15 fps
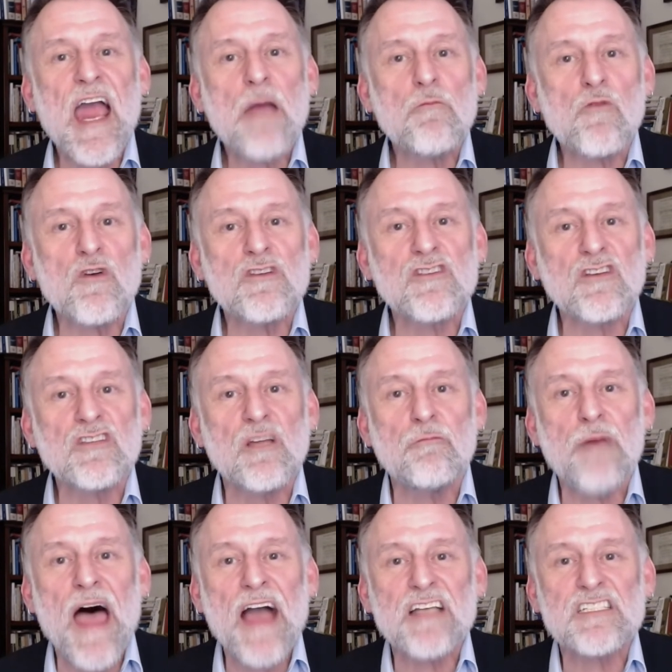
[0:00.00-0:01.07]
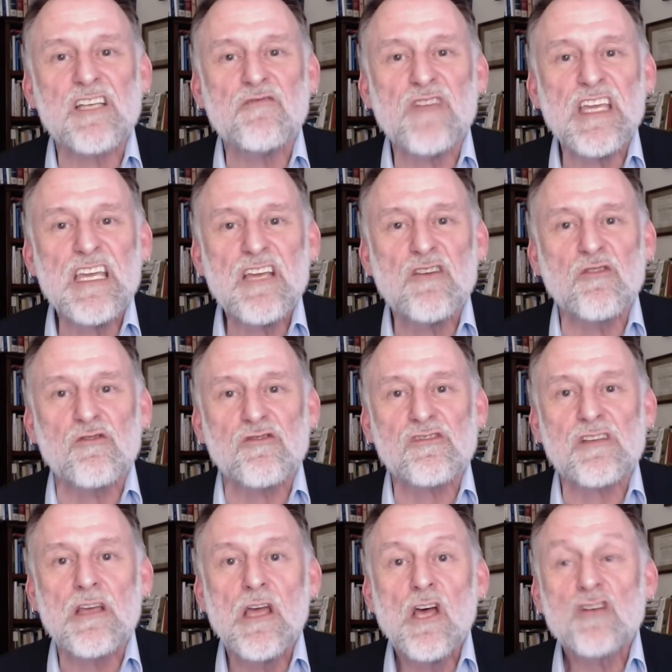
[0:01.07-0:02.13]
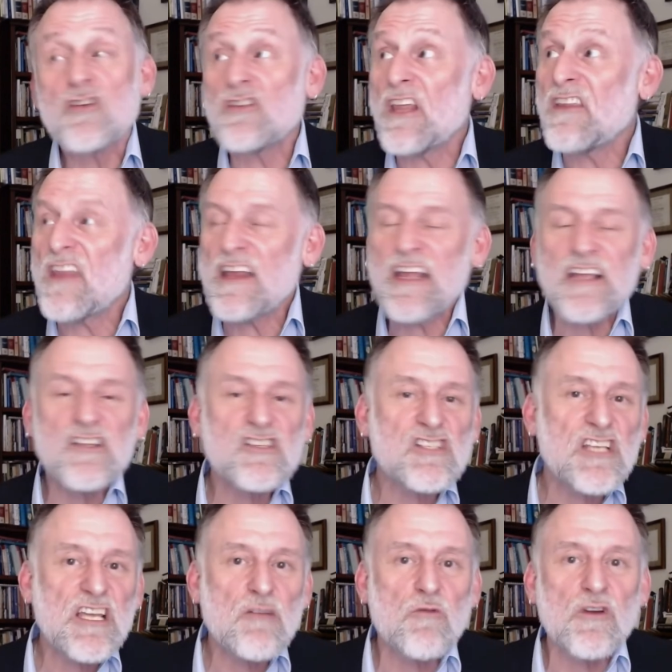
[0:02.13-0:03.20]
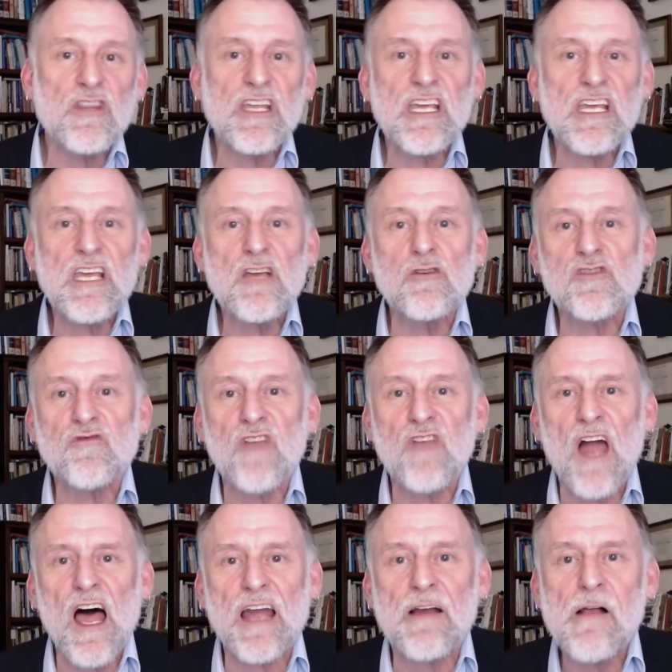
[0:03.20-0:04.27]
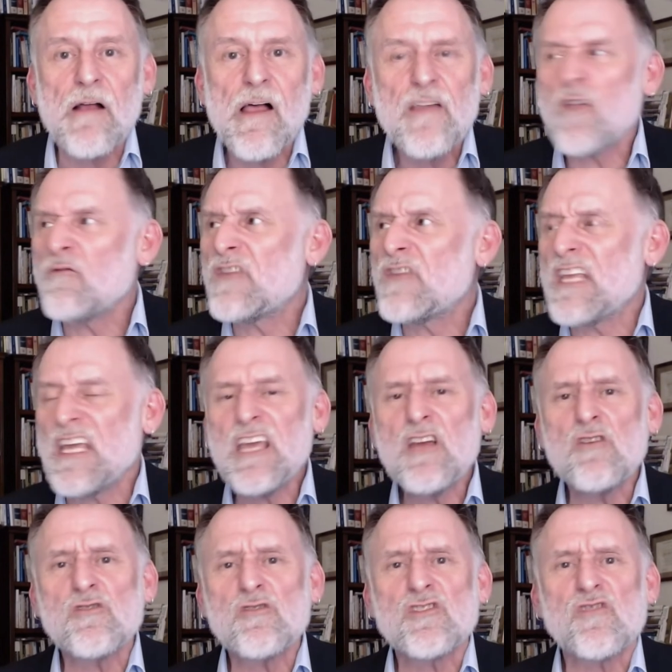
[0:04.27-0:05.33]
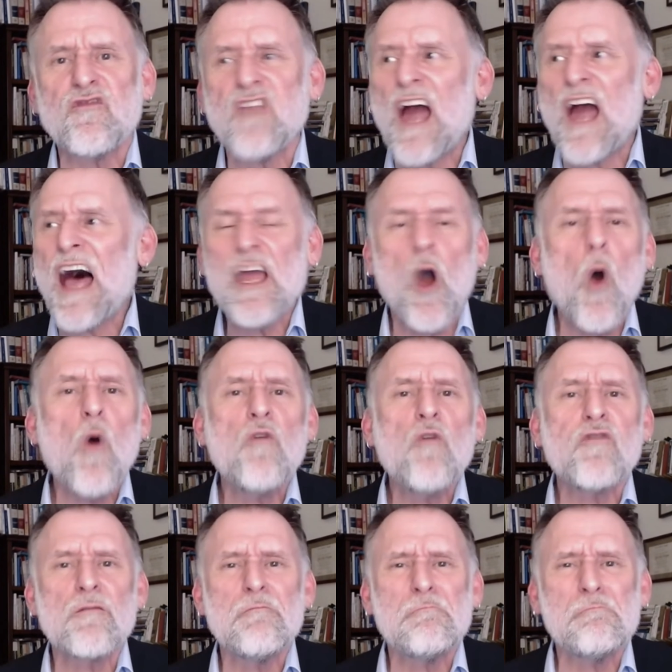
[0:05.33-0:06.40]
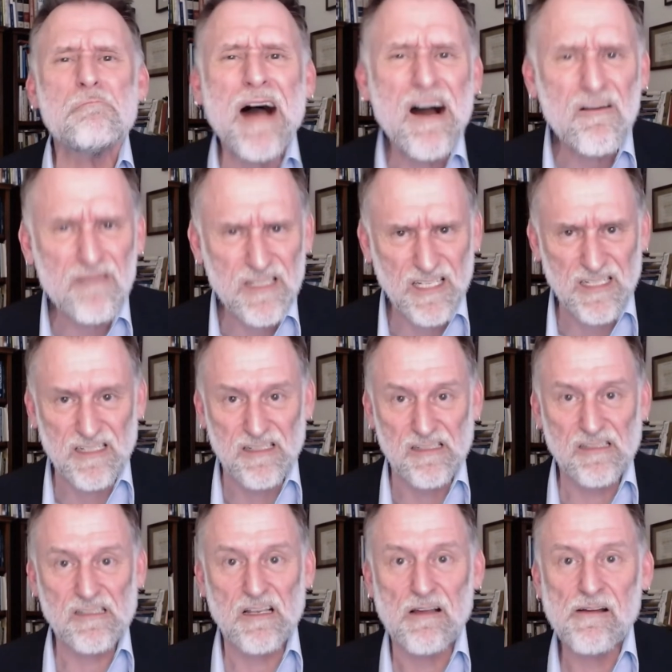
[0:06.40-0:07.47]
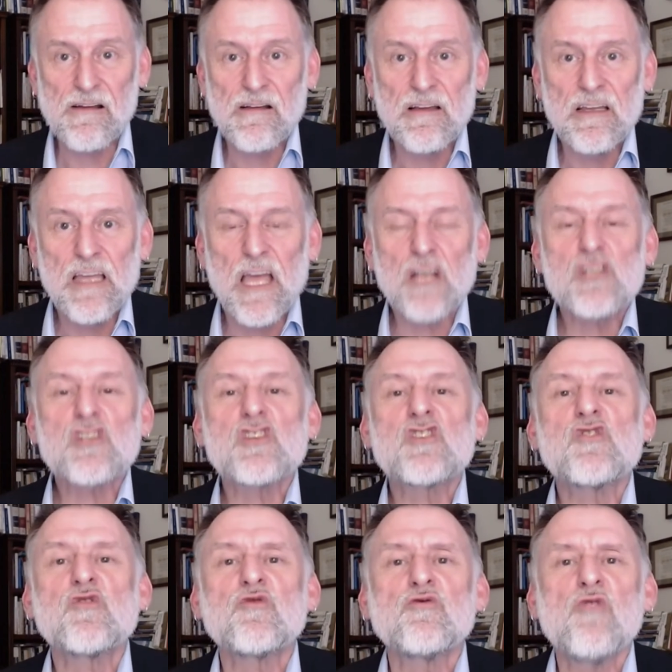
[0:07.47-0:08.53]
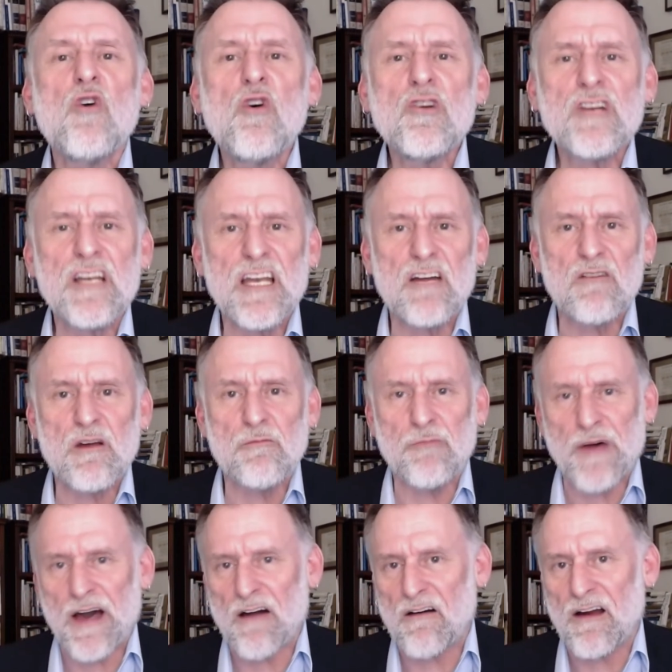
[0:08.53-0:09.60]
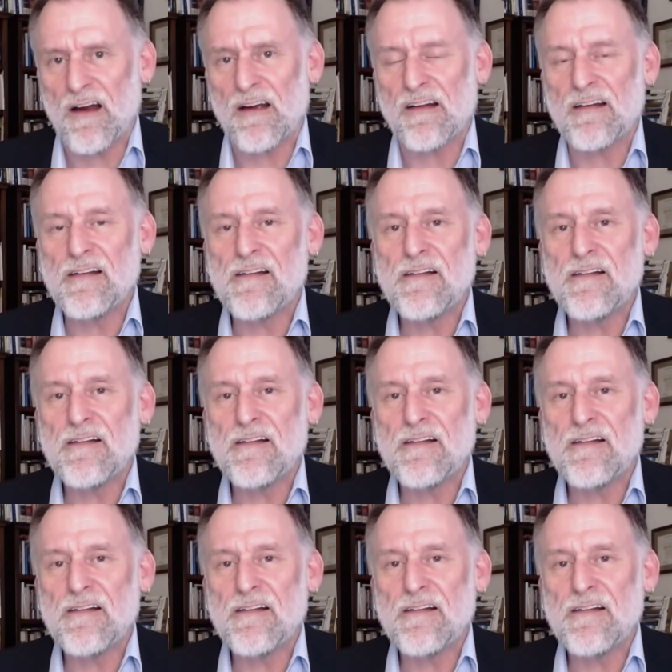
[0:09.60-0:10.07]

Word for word: cameras on the backs of eagles so that they could see where the eagles fly. The, the eagles fly over mountains. Extraordinary power.